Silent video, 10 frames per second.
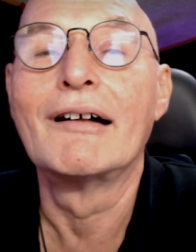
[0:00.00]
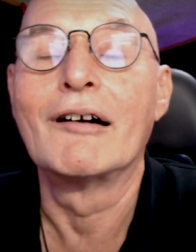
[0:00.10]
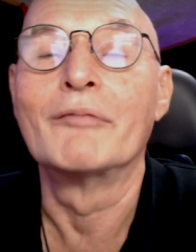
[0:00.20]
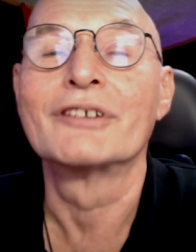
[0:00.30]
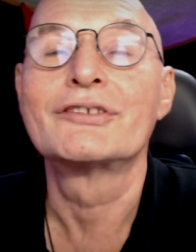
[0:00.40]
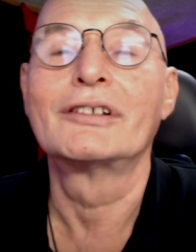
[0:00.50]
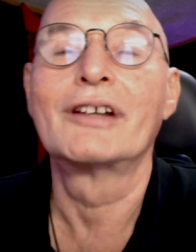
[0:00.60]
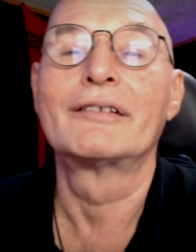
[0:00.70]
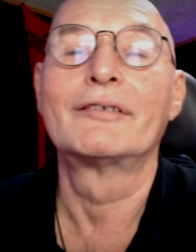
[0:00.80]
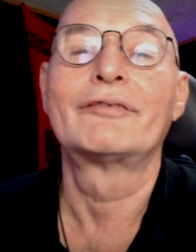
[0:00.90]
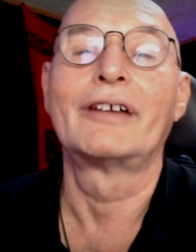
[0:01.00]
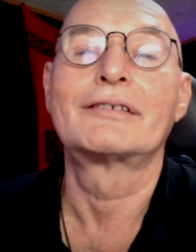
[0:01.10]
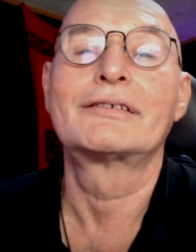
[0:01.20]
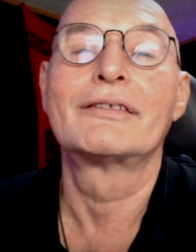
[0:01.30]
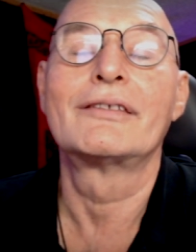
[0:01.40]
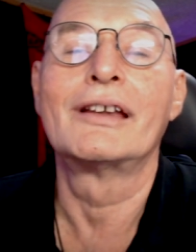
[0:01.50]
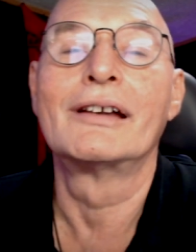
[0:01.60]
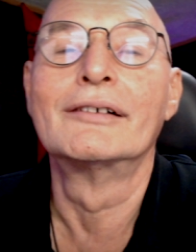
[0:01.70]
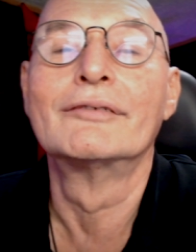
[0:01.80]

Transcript: how much you got affected there